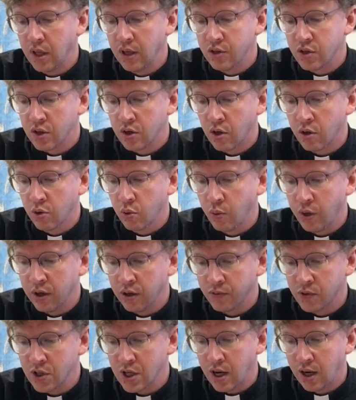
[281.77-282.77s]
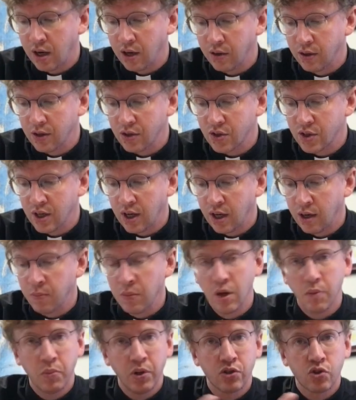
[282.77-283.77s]
is another way of saying this
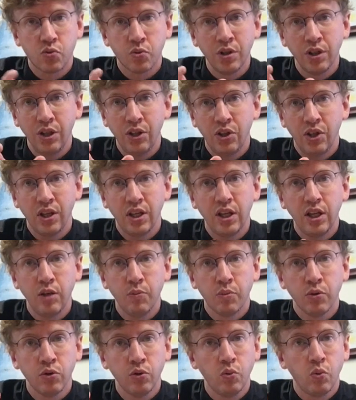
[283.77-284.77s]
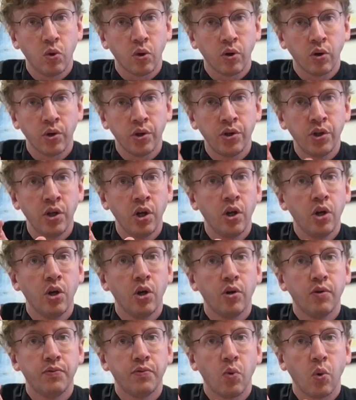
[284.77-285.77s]
name, but it's really the Hebrew word
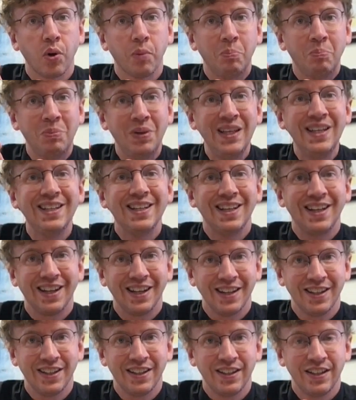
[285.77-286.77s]
for being.